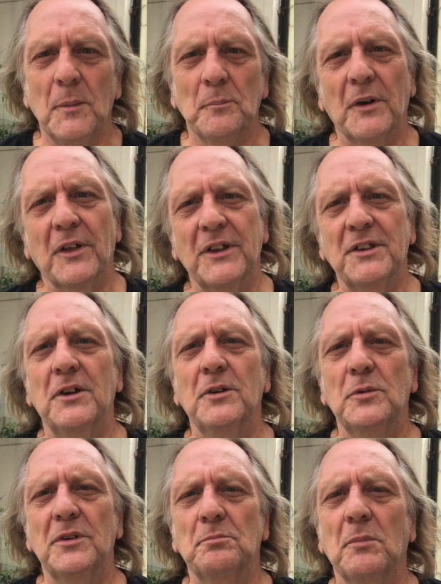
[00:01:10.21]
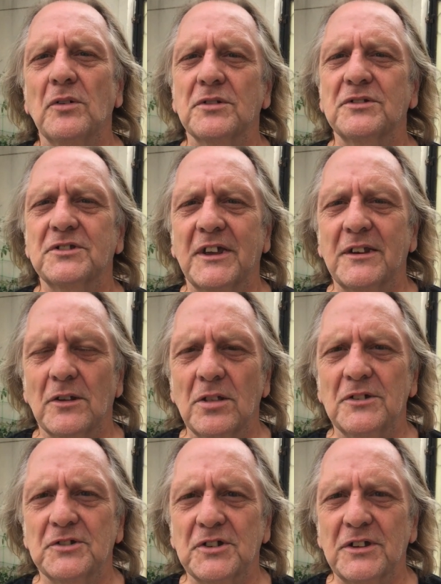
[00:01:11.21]
But I know with modern
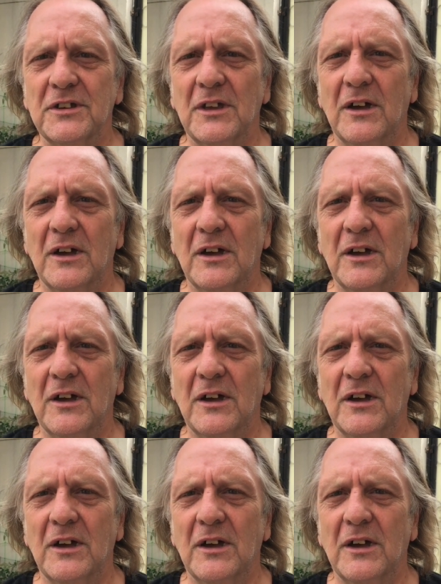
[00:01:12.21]
technology,